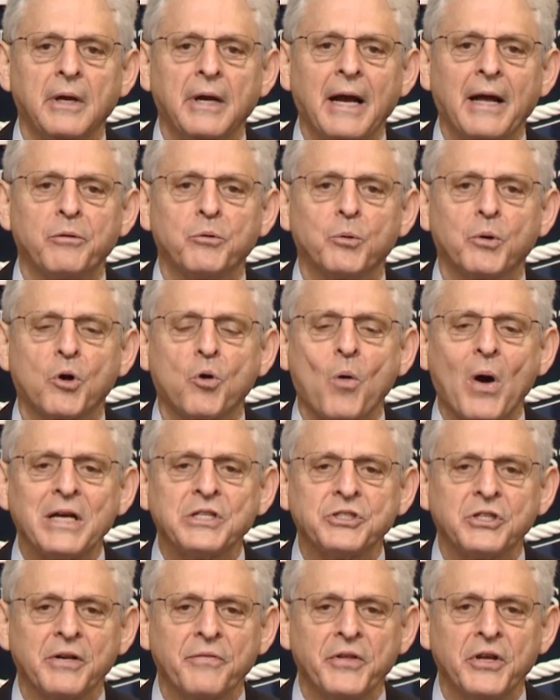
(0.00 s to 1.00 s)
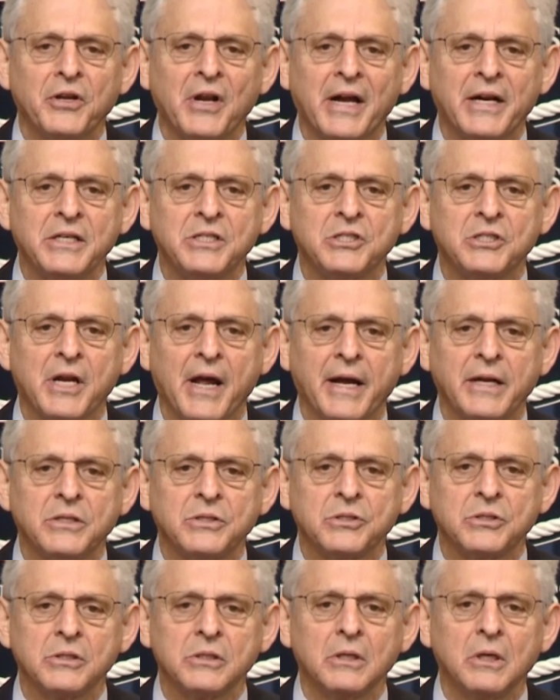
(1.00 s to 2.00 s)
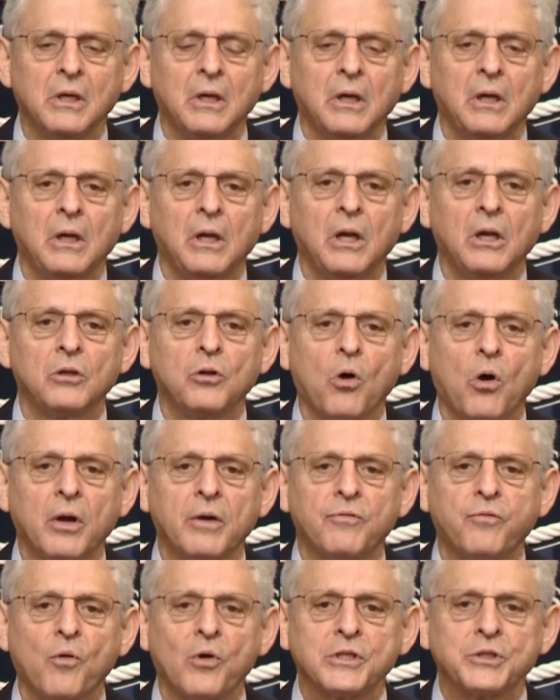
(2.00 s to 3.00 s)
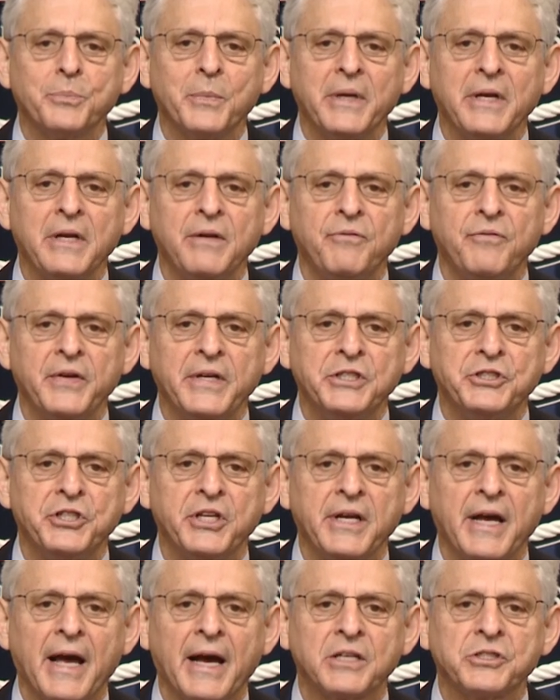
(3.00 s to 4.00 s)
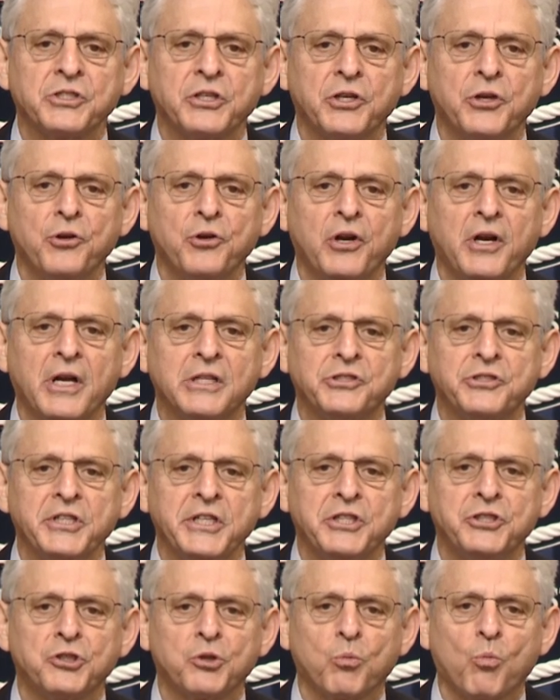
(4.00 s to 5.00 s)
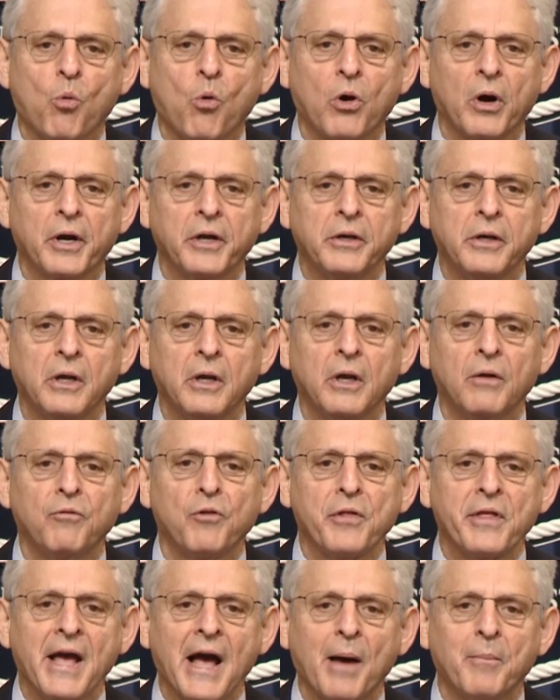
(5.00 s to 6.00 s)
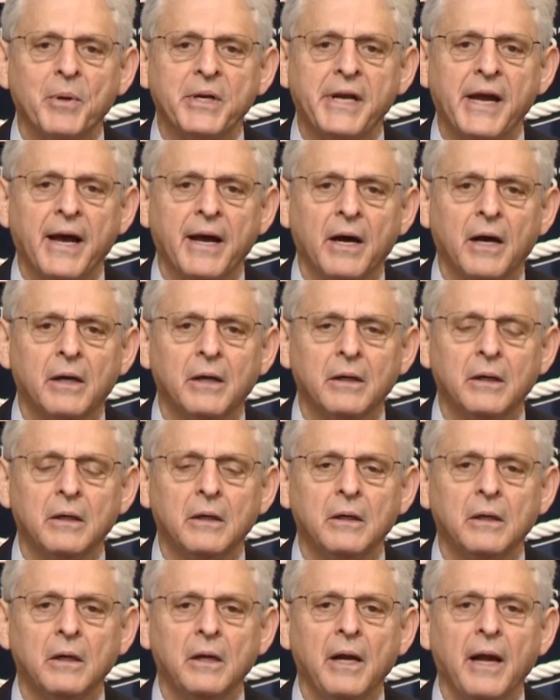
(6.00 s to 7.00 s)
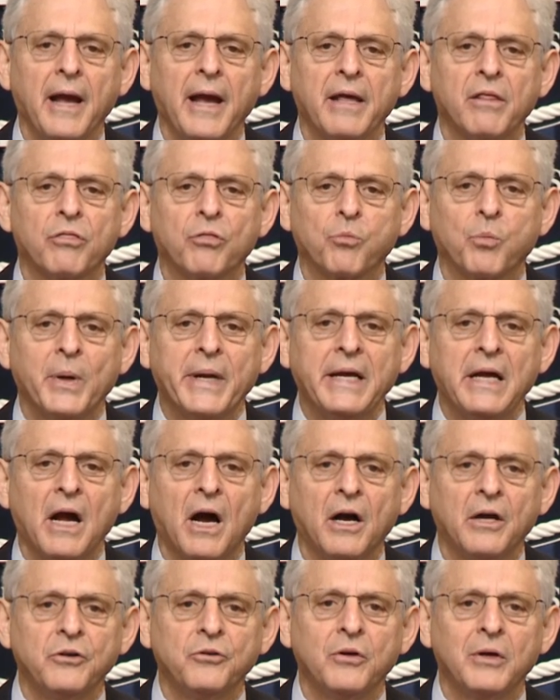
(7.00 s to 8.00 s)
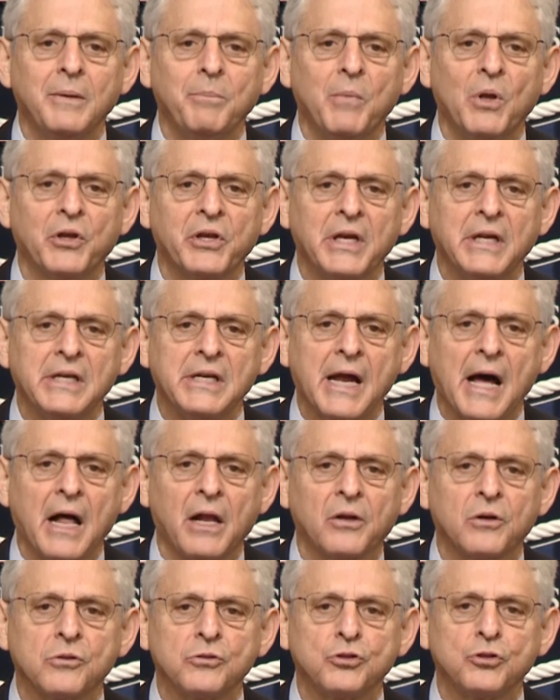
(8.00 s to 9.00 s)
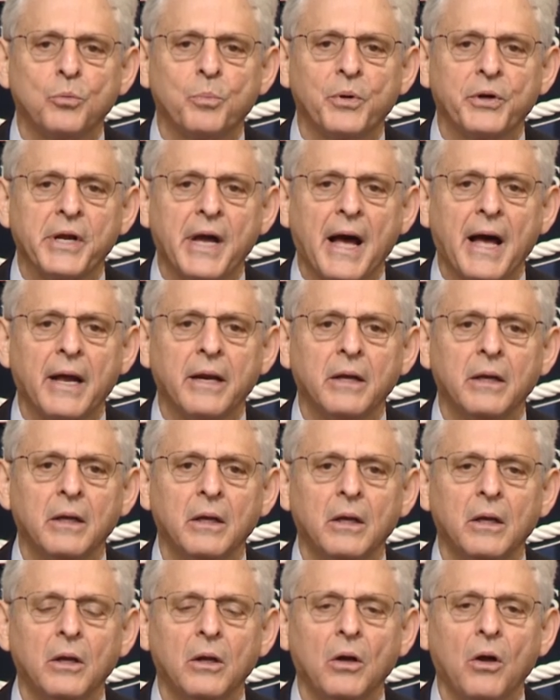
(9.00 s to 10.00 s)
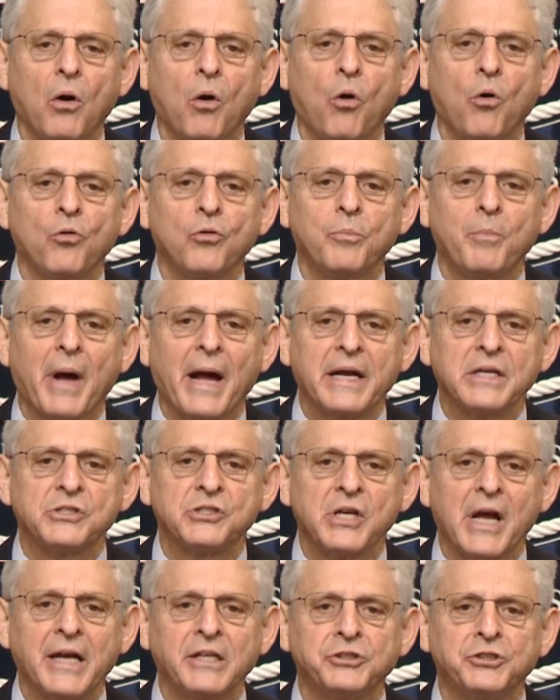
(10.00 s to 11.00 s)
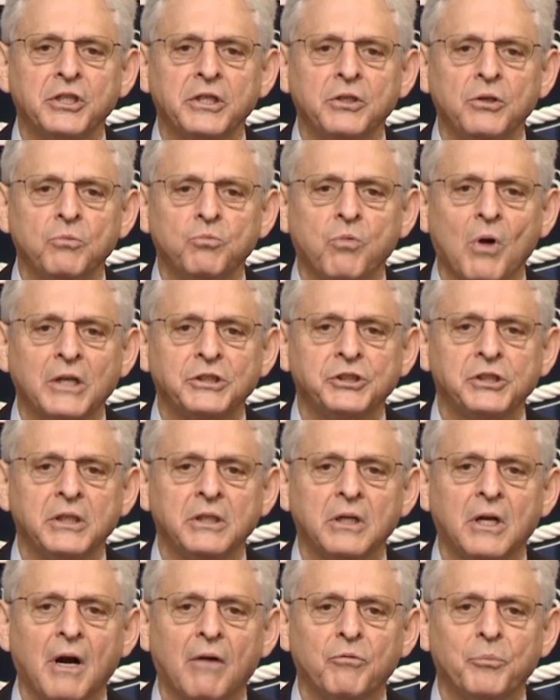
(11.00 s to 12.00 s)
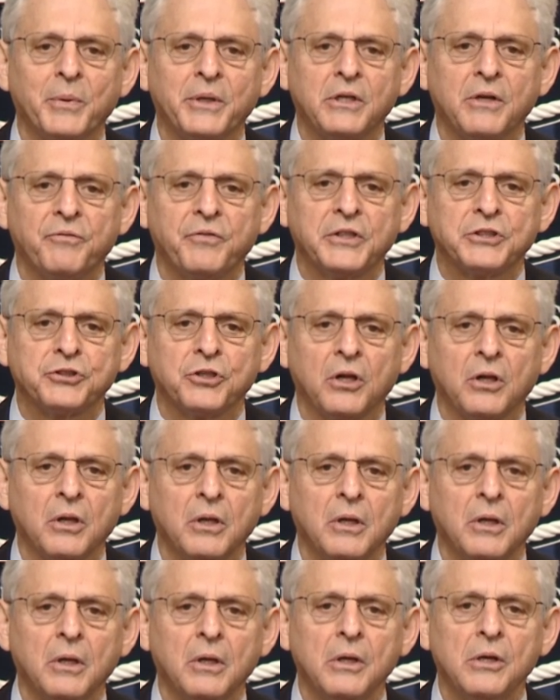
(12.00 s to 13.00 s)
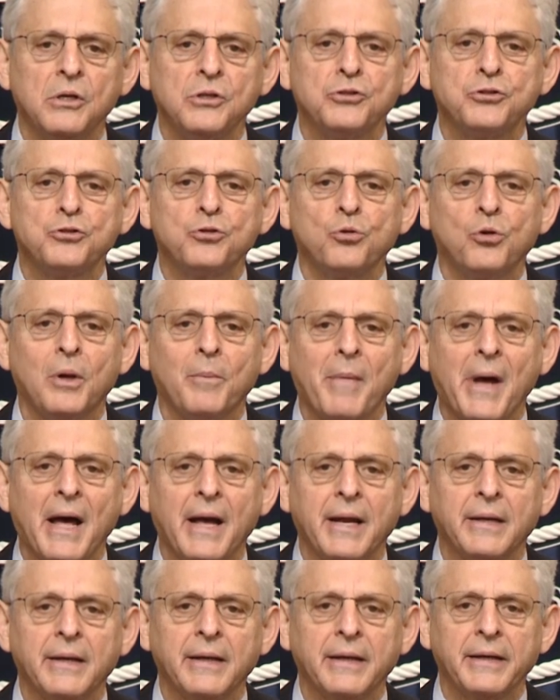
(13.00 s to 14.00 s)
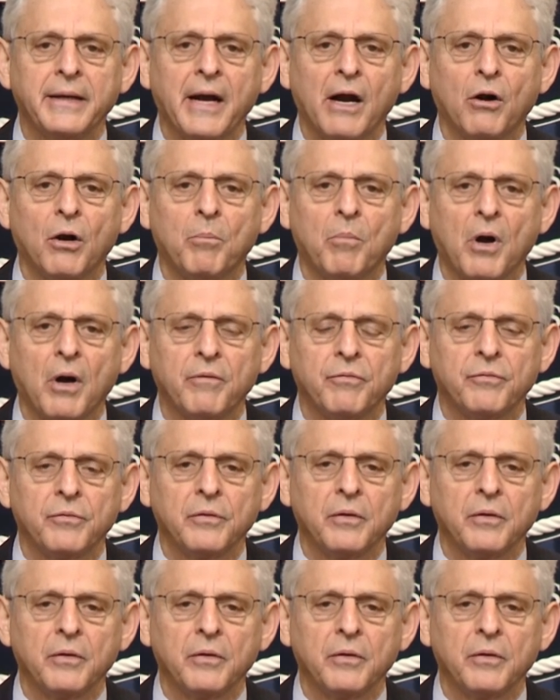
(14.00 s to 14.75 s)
At the request of the United States, law enforcement in Fiji executed a seizure warrant for the Amadea, a $300 million superyacht owned by a sanctioned Russian government official, Suleiman Kerimov.